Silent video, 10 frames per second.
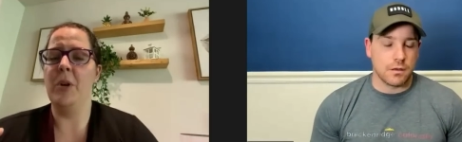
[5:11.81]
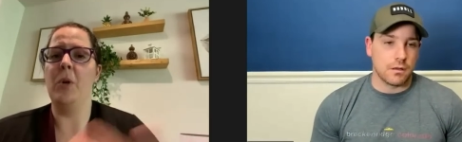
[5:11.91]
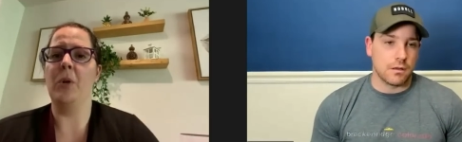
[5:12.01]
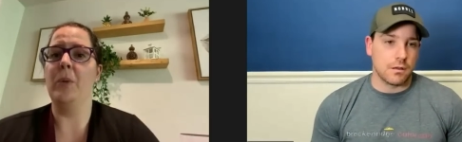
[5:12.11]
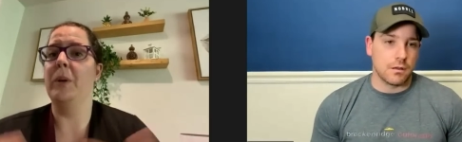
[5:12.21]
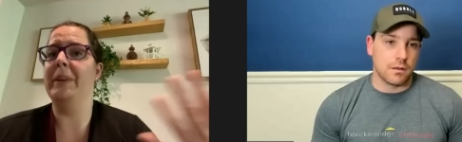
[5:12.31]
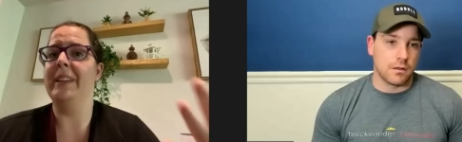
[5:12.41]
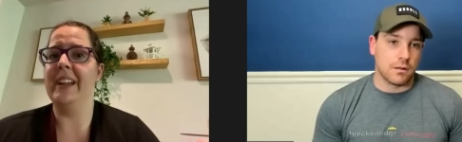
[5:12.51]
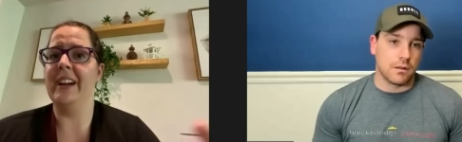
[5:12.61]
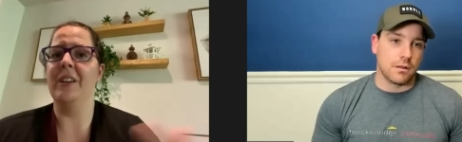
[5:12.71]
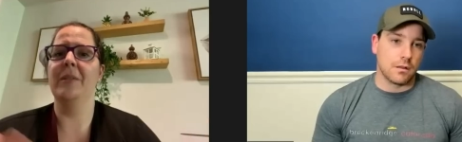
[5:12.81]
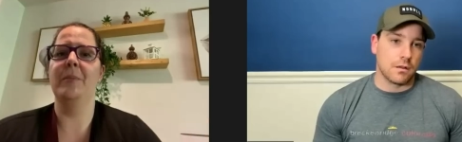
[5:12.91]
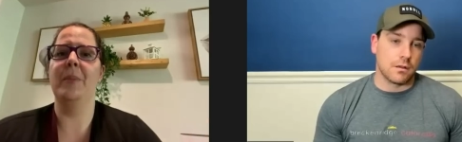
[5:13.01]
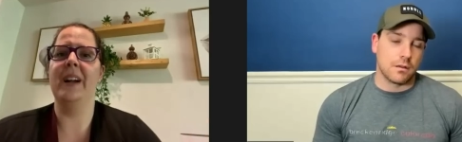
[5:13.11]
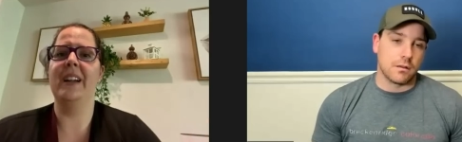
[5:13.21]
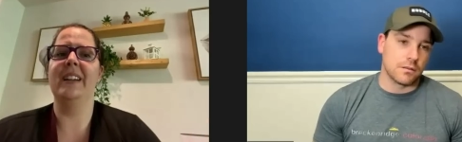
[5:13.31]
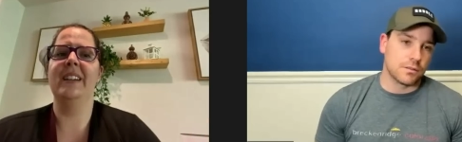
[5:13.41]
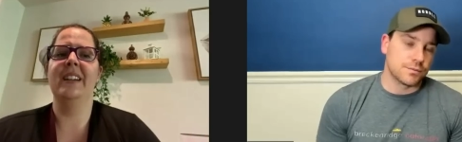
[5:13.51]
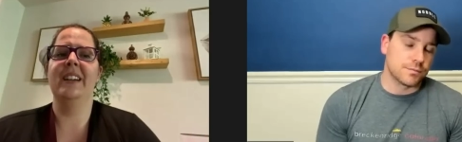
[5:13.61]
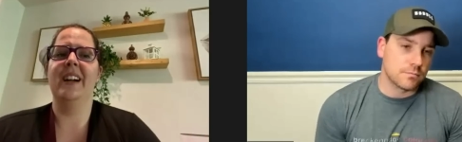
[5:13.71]
Speaker 1: or will be there, but
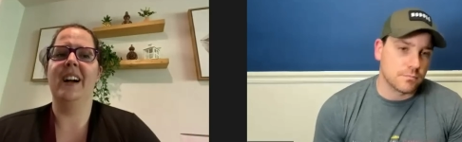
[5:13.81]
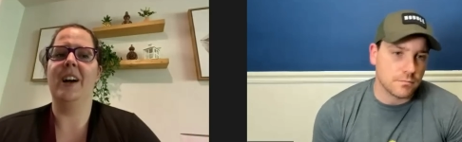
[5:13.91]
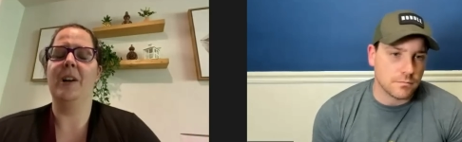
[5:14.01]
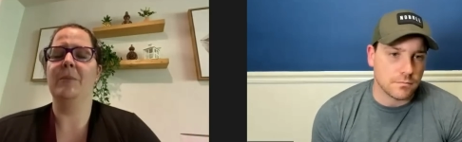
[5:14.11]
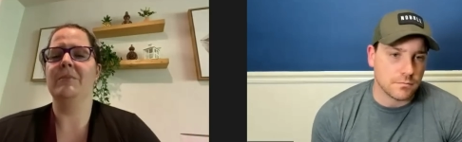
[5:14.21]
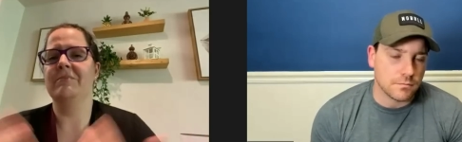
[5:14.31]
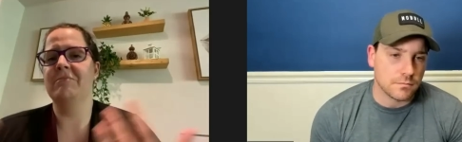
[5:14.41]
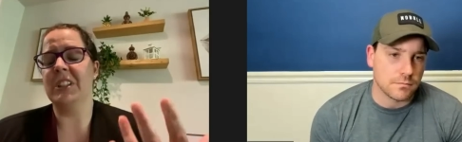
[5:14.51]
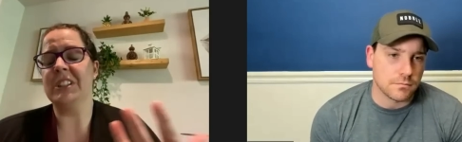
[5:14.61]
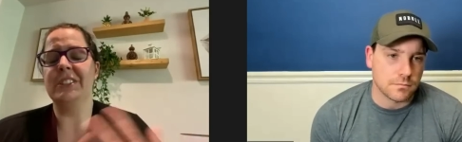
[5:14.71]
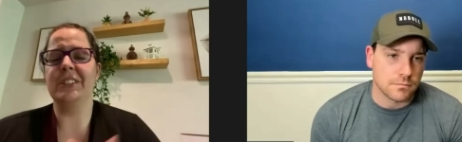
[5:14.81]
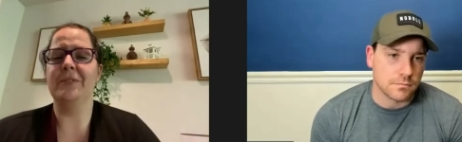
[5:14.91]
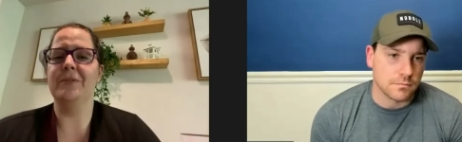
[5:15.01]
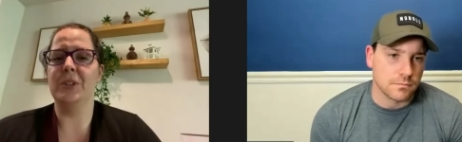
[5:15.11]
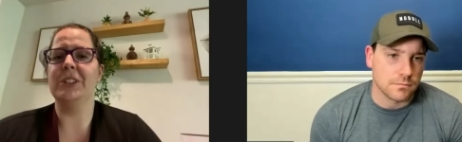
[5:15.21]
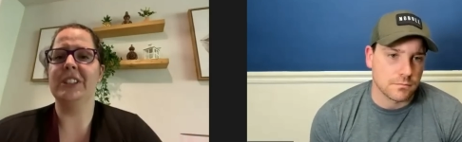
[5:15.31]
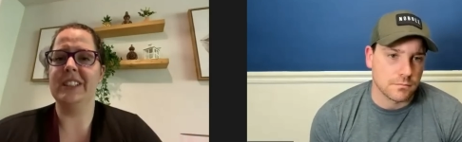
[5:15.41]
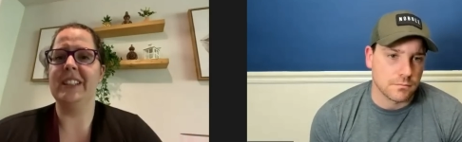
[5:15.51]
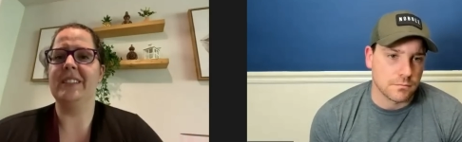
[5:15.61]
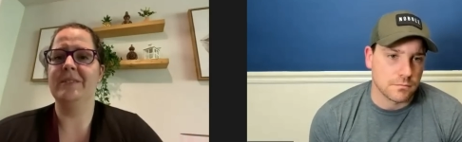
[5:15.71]
um, Russia is
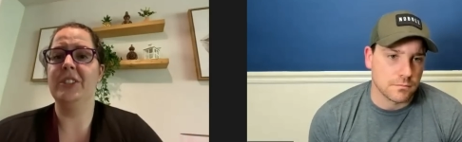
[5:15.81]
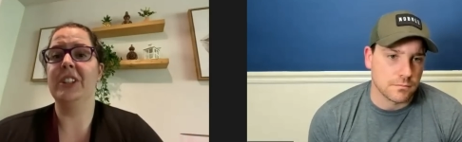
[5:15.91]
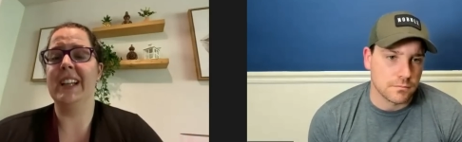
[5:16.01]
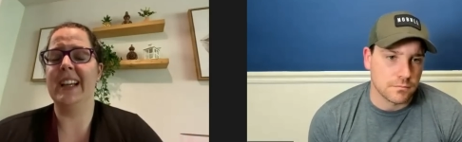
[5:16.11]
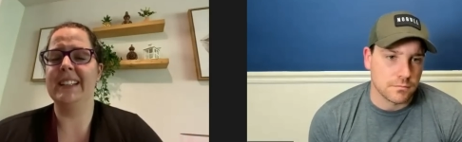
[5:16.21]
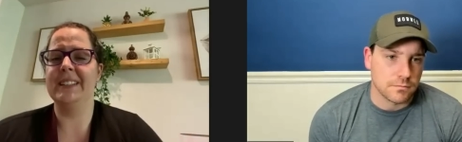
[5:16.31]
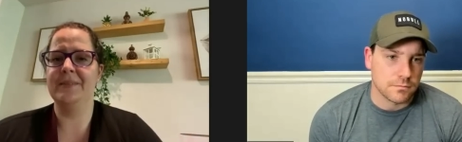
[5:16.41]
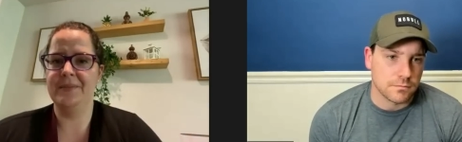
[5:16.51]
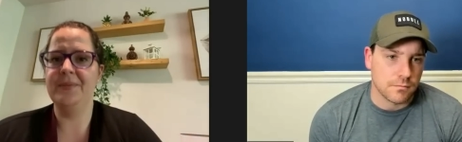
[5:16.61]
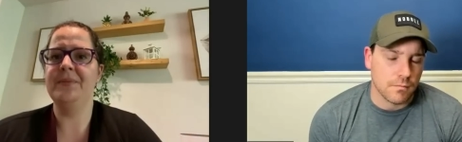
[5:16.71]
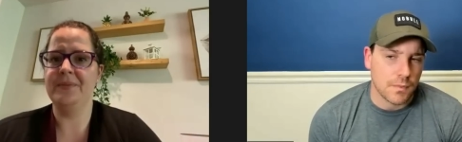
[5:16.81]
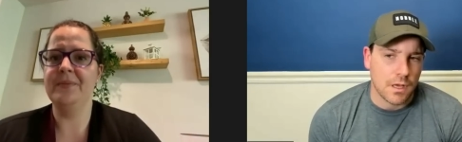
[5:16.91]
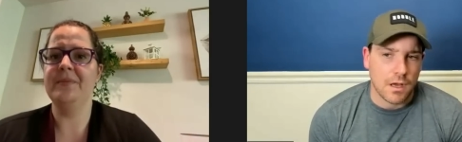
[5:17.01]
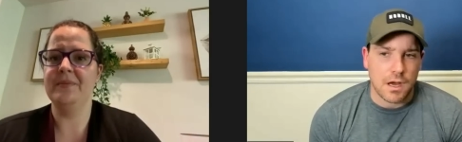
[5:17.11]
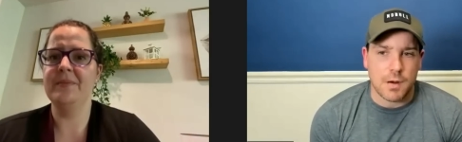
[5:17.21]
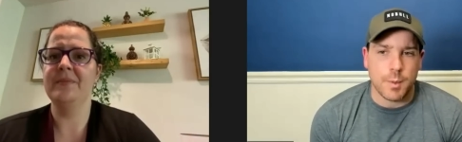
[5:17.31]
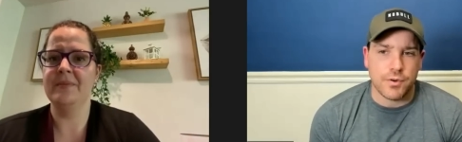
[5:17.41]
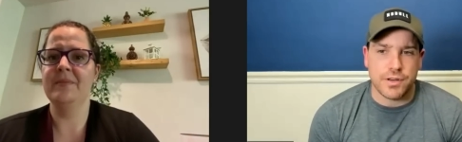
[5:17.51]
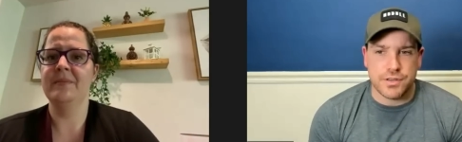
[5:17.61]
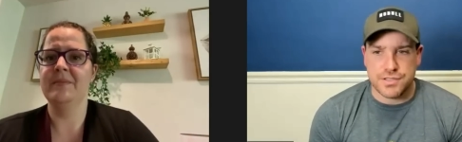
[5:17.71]
unfortunately good at it.
Speaker 2: I
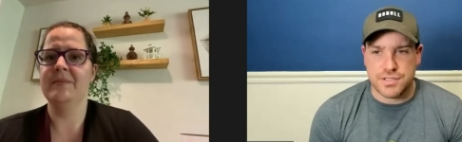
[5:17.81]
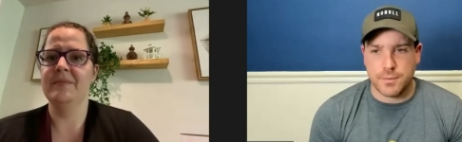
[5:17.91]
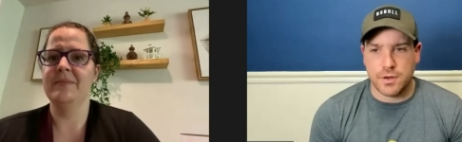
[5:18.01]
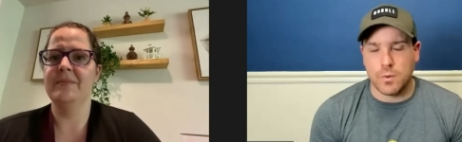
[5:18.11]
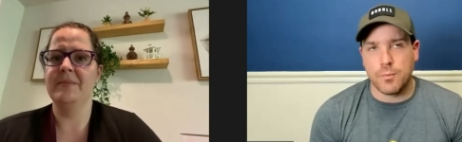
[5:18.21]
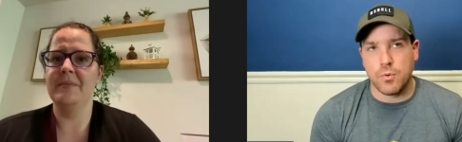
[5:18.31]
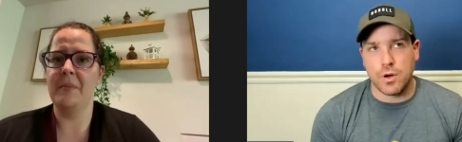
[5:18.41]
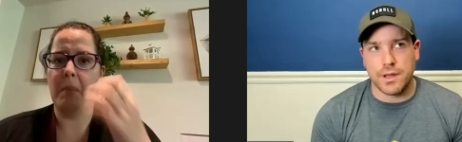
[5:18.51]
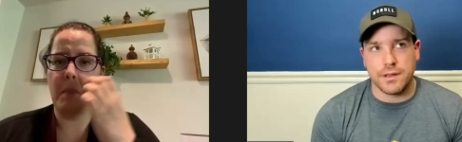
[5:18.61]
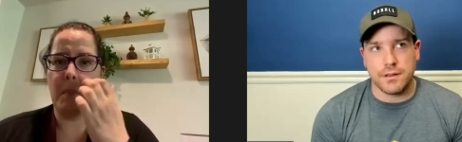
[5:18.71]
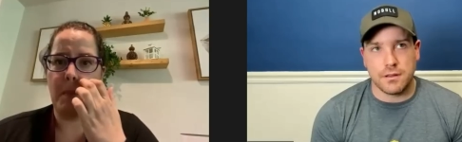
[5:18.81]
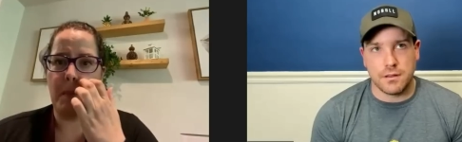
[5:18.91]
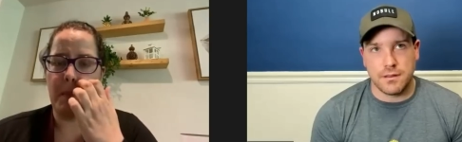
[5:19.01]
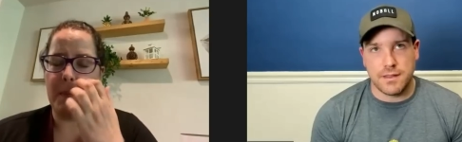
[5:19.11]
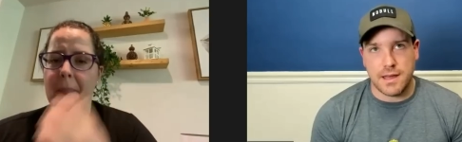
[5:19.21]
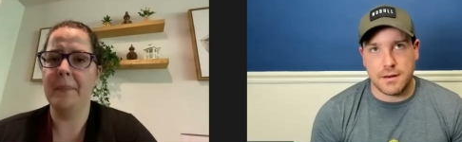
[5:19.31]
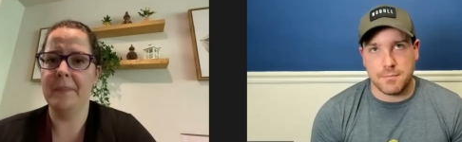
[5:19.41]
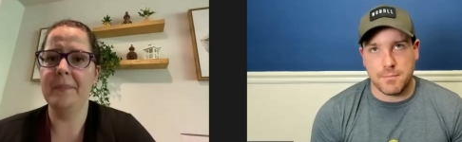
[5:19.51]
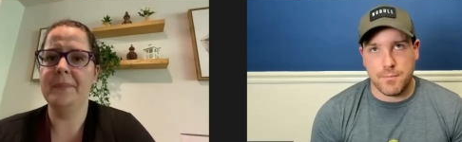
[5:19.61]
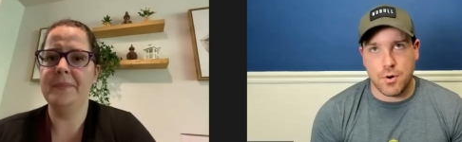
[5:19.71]
remember hearing something at one point
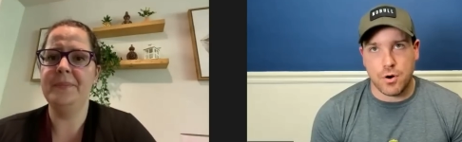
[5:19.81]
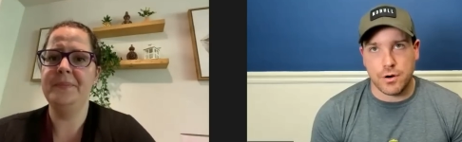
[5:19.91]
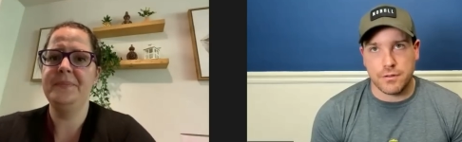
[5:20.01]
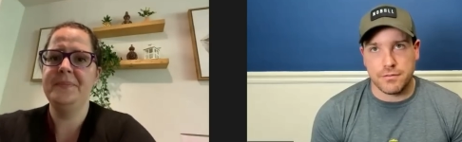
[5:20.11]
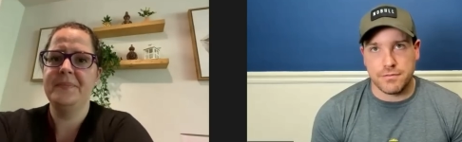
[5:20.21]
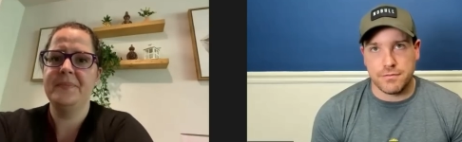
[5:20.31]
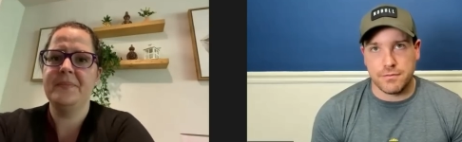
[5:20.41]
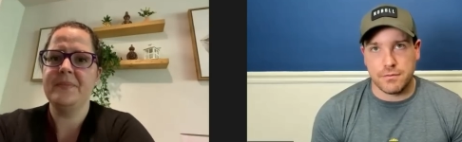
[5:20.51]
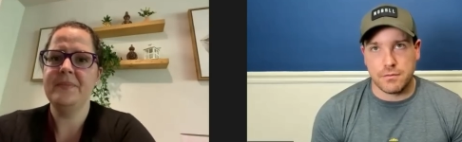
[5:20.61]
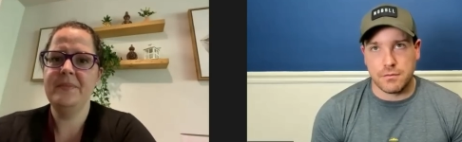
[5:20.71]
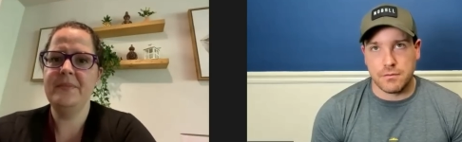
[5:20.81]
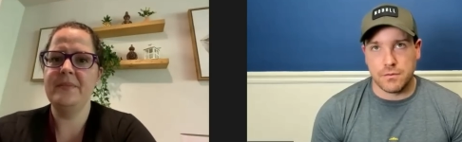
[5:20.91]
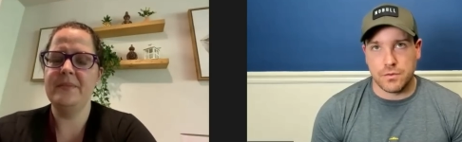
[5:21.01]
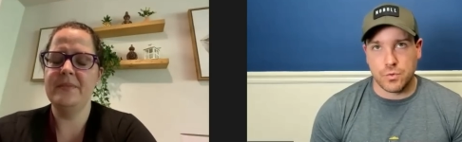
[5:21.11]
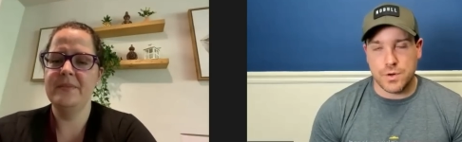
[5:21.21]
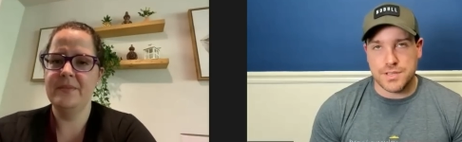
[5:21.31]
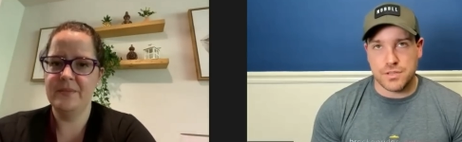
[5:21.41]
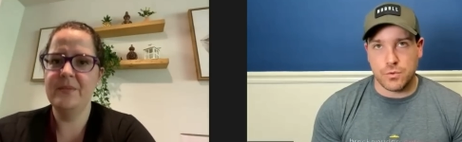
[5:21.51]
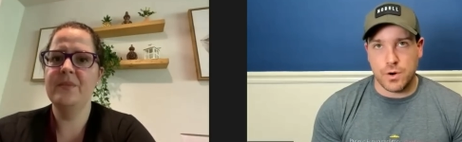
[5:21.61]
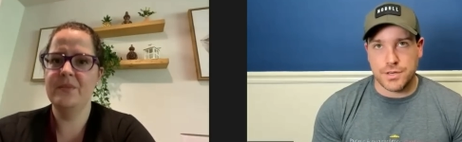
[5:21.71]
that part of the
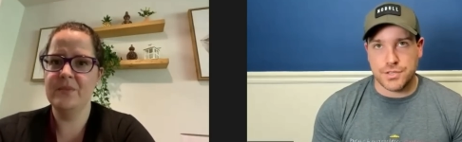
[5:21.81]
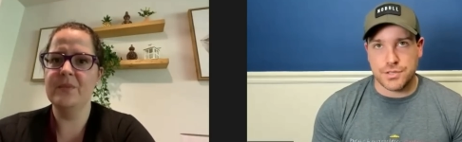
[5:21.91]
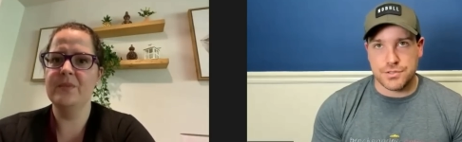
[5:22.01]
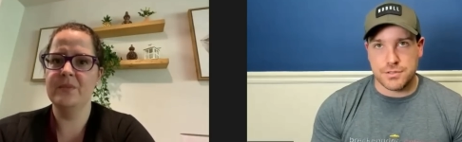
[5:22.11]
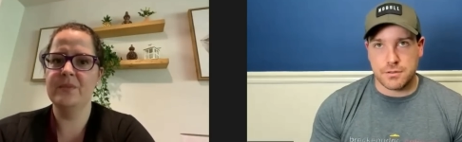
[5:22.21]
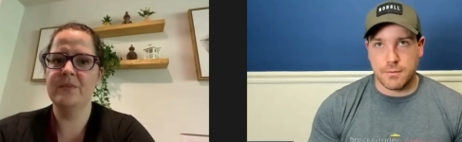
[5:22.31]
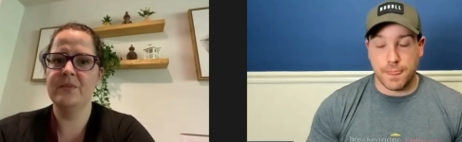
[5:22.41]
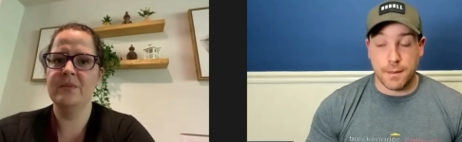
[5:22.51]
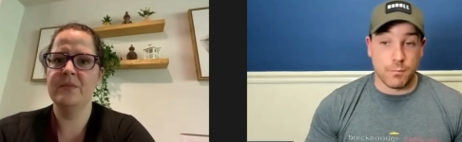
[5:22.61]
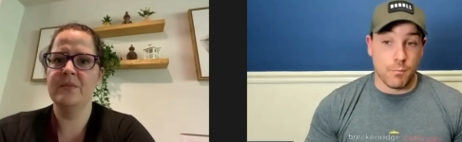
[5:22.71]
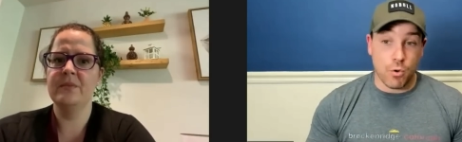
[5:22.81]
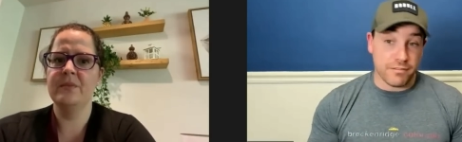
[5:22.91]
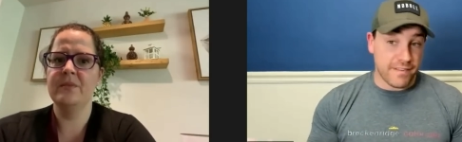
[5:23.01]
reason that Russia's more